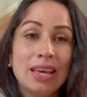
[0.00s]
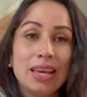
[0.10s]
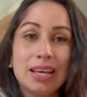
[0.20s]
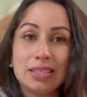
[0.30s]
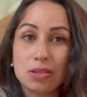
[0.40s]

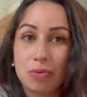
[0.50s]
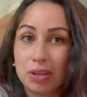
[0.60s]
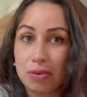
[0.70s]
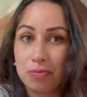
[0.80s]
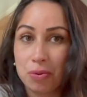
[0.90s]
it's the one
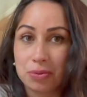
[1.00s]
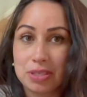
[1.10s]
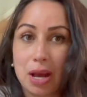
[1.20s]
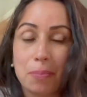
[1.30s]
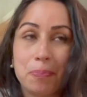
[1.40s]
that folds
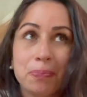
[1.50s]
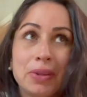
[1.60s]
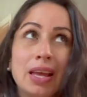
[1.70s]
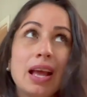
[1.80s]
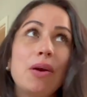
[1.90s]
up.
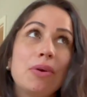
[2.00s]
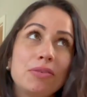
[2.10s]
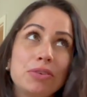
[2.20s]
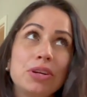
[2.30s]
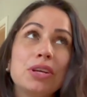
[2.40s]

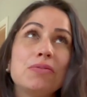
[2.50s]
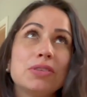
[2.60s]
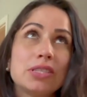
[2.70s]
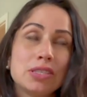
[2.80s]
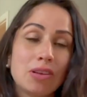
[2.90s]
However, if
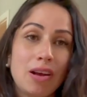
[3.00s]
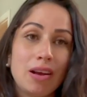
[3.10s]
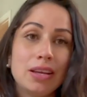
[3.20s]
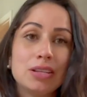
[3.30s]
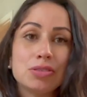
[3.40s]
it's
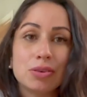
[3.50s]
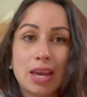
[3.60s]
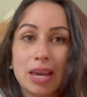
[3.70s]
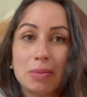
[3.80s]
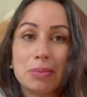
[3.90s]
not, it's
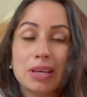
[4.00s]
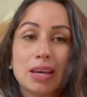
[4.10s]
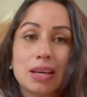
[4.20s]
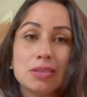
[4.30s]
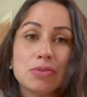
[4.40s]
okay
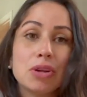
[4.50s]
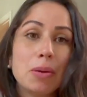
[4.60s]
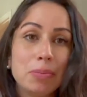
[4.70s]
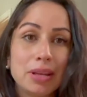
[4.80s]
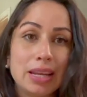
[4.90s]
because we're
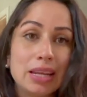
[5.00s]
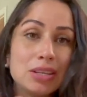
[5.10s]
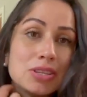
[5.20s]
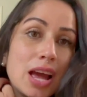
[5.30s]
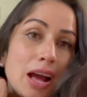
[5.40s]
not planning
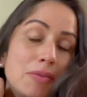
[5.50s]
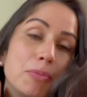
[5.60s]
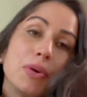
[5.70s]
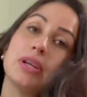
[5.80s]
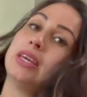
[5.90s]
to have
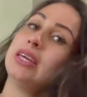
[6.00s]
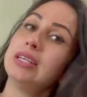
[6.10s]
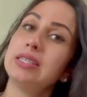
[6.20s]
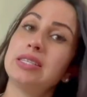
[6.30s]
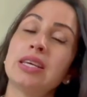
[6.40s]
more
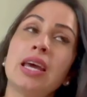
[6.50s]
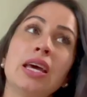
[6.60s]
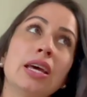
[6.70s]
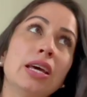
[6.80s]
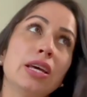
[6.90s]
kids.
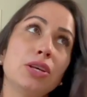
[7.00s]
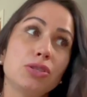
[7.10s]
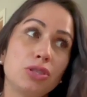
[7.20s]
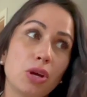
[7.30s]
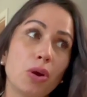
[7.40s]

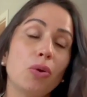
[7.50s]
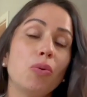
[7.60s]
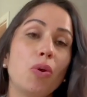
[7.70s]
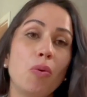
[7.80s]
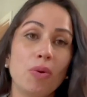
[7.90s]

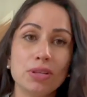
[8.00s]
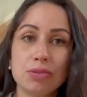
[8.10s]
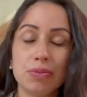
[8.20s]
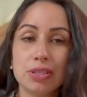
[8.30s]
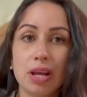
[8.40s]
So
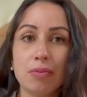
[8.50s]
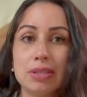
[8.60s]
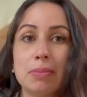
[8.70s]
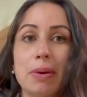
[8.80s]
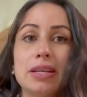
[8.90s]
once we're done with
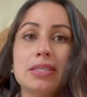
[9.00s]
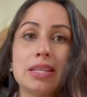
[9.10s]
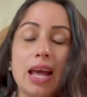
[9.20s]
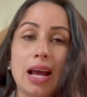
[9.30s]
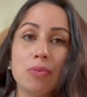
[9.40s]
the
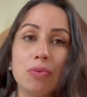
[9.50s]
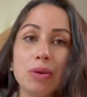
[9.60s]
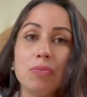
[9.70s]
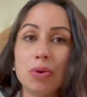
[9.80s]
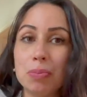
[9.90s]
bassinet, we
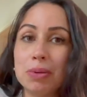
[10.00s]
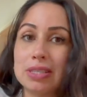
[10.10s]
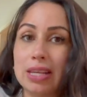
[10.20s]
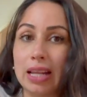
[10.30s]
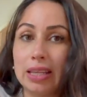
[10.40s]
will be
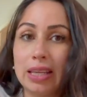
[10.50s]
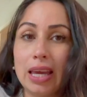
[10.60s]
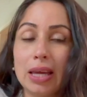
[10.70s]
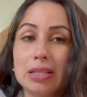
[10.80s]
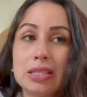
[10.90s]
selling
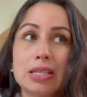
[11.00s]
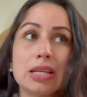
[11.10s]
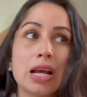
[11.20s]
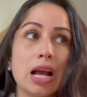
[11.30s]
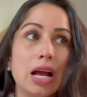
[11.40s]
it.
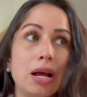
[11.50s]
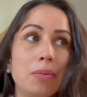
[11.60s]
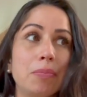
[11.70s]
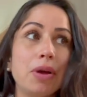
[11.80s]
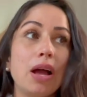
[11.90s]

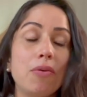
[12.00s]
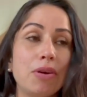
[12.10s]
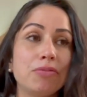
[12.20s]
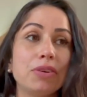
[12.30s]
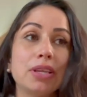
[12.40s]
Um,
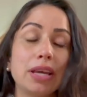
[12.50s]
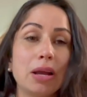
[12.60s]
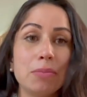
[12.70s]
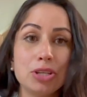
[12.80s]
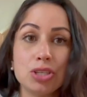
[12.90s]
however, like
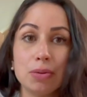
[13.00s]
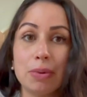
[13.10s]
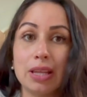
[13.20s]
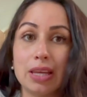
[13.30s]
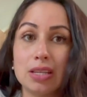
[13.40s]
I mentioned in
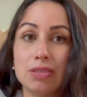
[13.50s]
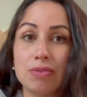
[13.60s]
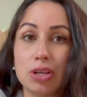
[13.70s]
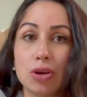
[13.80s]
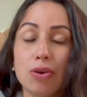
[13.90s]
my latest
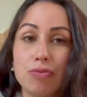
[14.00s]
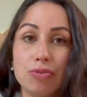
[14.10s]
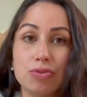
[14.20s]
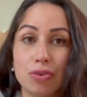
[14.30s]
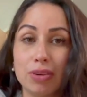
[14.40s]
video, if
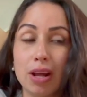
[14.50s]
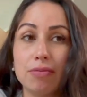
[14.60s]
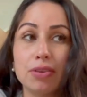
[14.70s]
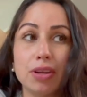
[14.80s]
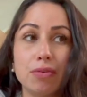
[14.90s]
you don't have
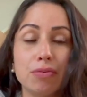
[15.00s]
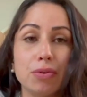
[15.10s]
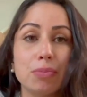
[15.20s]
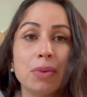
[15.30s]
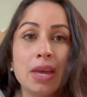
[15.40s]
a lot of
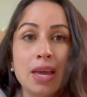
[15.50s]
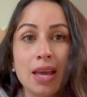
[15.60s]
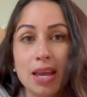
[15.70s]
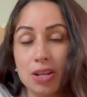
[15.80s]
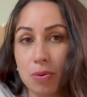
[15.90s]
room
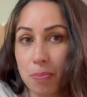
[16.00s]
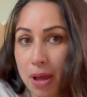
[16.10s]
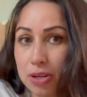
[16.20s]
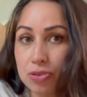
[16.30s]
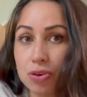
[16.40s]
in your
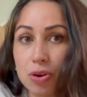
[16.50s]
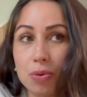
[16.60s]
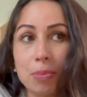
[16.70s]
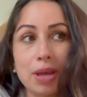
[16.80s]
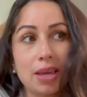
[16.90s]

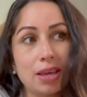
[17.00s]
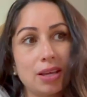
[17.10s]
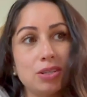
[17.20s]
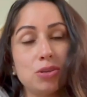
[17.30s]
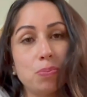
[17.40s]
bedroom
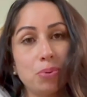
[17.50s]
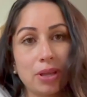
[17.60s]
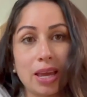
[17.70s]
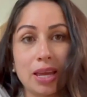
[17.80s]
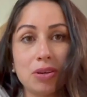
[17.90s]
and you
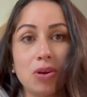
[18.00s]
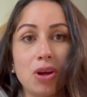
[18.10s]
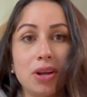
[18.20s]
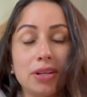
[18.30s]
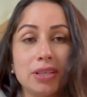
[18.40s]
plan
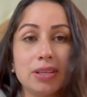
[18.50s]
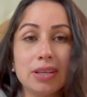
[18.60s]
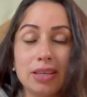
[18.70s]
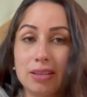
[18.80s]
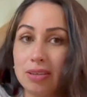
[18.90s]
on
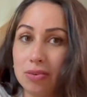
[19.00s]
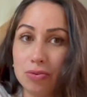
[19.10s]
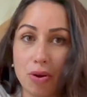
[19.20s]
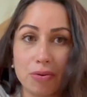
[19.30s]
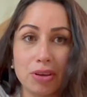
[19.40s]

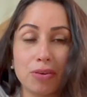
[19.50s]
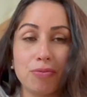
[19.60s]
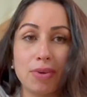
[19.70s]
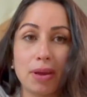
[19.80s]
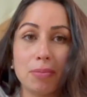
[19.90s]
growing your
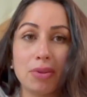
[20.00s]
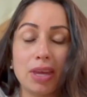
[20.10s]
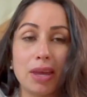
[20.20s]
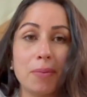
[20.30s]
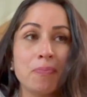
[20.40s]

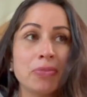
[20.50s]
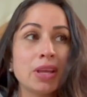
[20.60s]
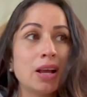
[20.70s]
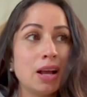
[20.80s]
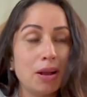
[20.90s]
family
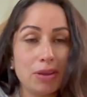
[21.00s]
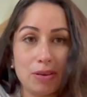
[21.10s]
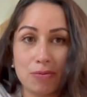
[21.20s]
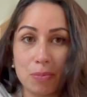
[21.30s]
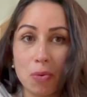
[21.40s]

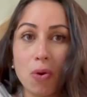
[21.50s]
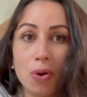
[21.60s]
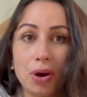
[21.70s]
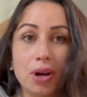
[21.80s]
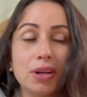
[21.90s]
even
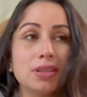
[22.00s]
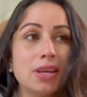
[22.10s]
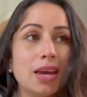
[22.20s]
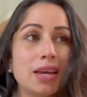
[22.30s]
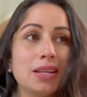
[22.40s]
more,
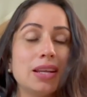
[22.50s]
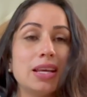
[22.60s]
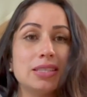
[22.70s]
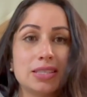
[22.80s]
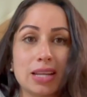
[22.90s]
then
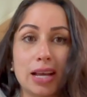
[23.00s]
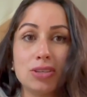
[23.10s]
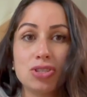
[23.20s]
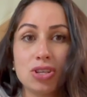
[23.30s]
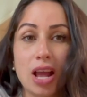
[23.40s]
it's
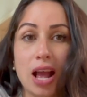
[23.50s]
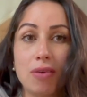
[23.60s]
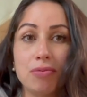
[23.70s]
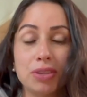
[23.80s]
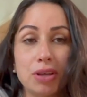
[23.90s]
nice to
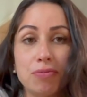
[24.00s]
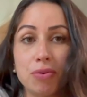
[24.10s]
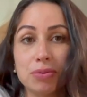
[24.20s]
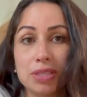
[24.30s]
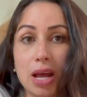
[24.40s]
have one that
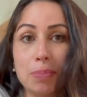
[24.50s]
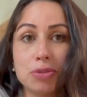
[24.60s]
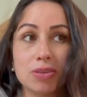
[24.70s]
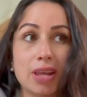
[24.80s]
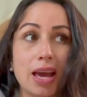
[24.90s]
folds up
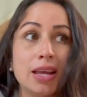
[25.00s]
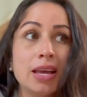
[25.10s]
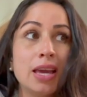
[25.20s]
so that